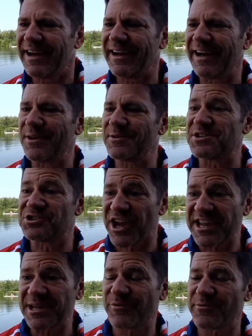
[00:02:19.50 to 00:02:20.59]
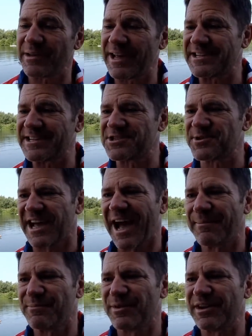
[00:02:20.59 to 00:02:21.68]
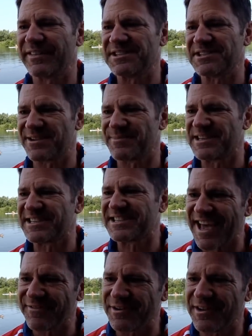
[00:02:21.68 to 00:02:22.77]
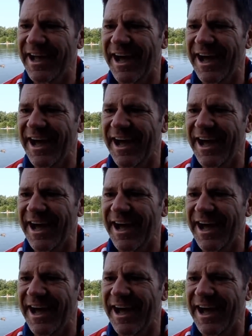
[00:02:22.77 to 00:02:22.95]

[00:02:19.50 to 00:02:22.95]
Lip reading: Hello to Jacob from the Lake District. A happy birthday. He's going to be 7.